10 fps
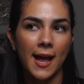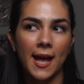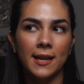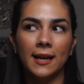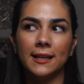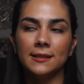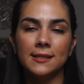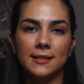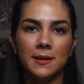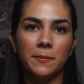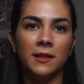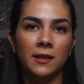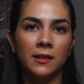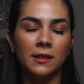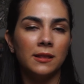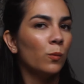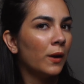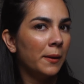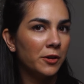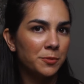and I can sleep, and then
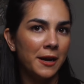when I brush